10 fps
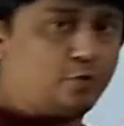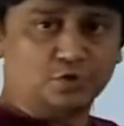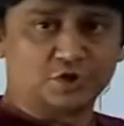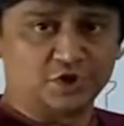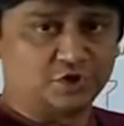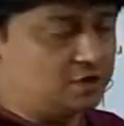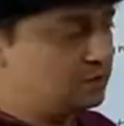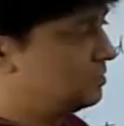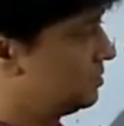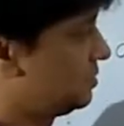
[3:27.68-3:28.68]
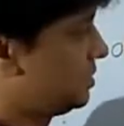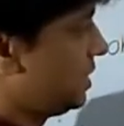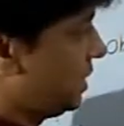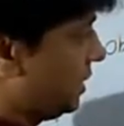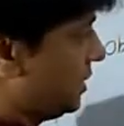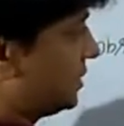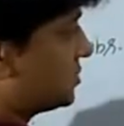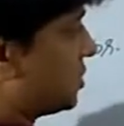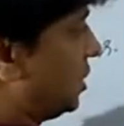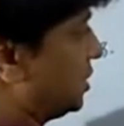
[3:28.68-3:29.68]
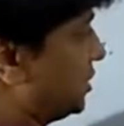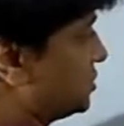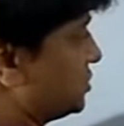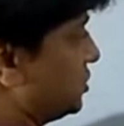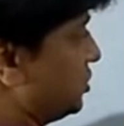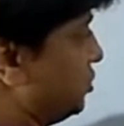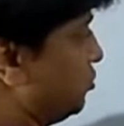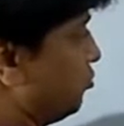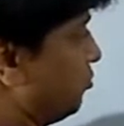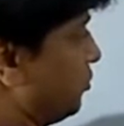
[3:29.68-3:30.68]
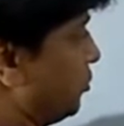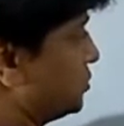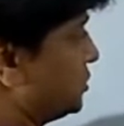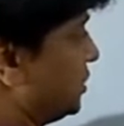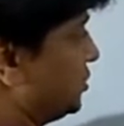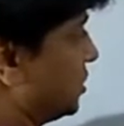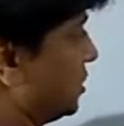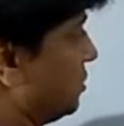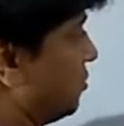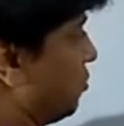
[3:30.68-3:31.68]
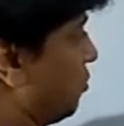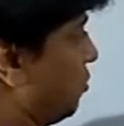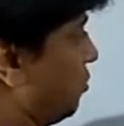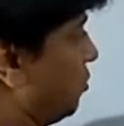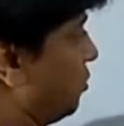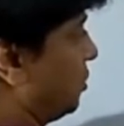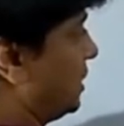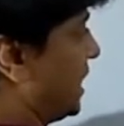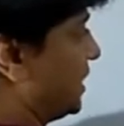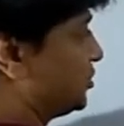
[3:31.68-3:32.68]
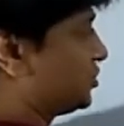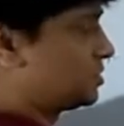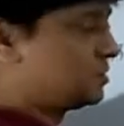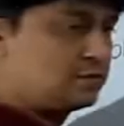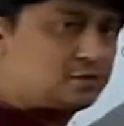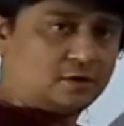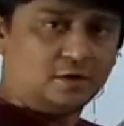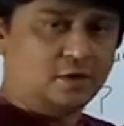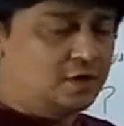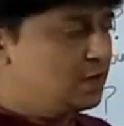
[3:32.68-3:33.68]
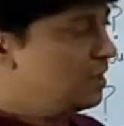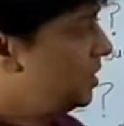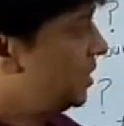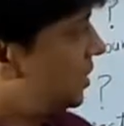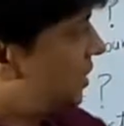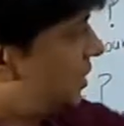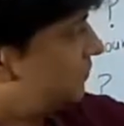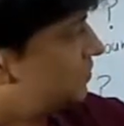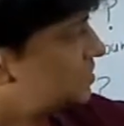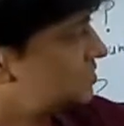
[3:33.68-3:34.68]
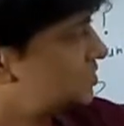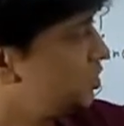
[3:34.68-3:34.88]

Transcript: position. Let's call this new position O dash. If this is the